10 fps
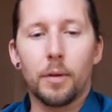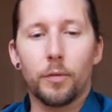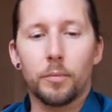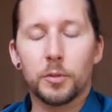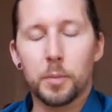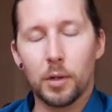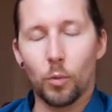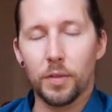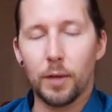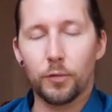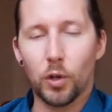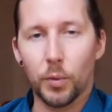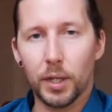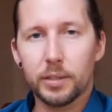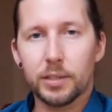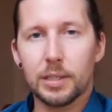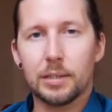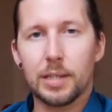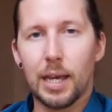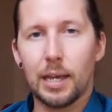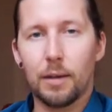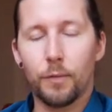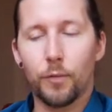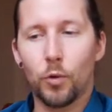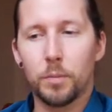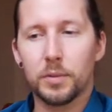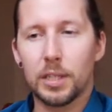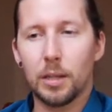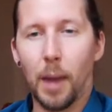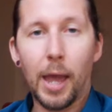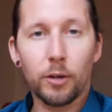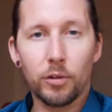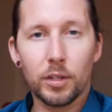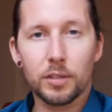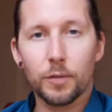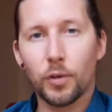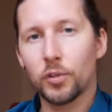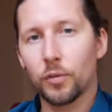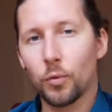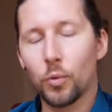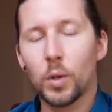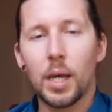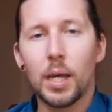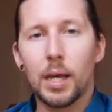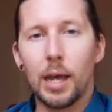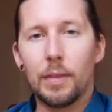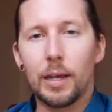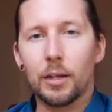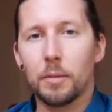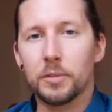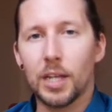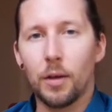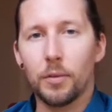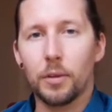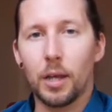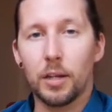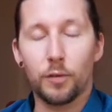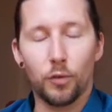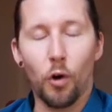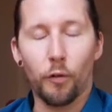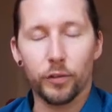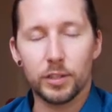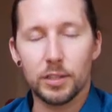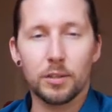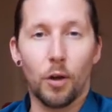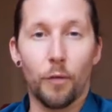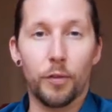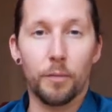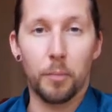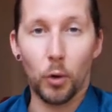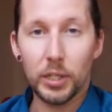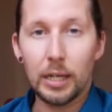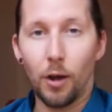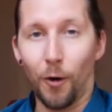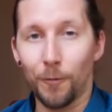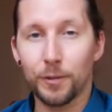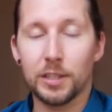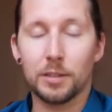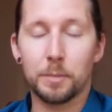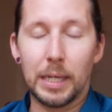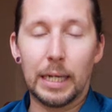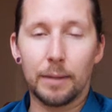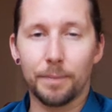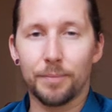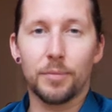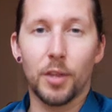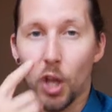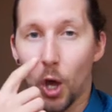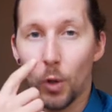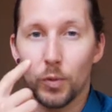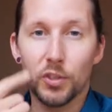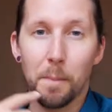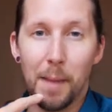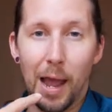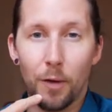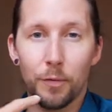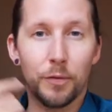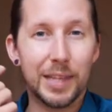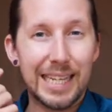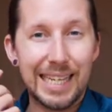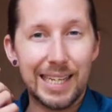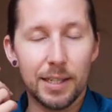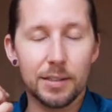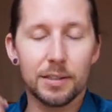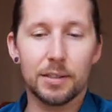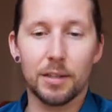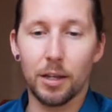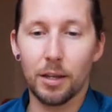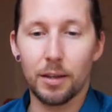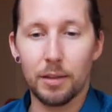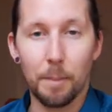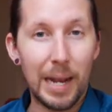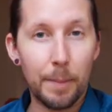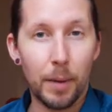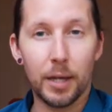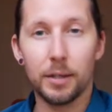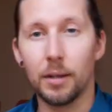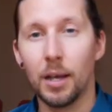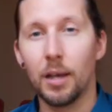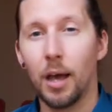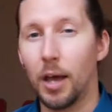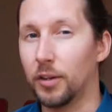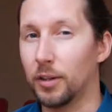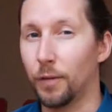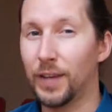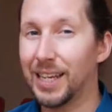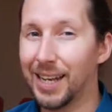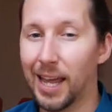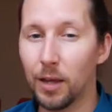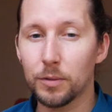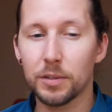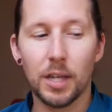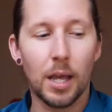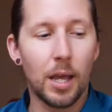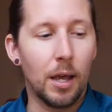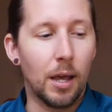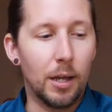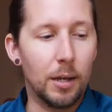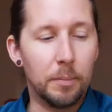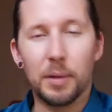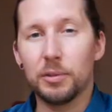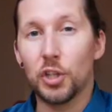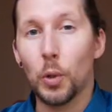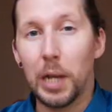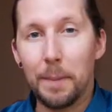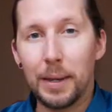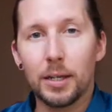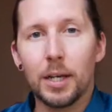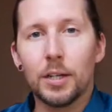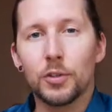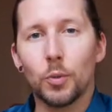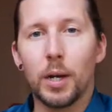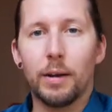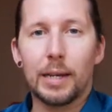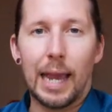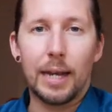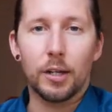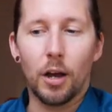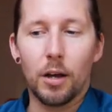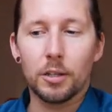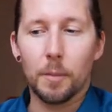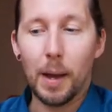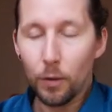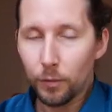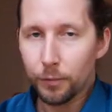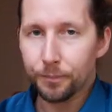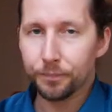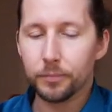From spirit, what they've told us is that it forms in the pancreas first of all, and then comes out at different orifices of the body. Orifices being the nose, the mouth, the ears, the belly button, under the fingernails. There is no limit to where it can and can't come out of.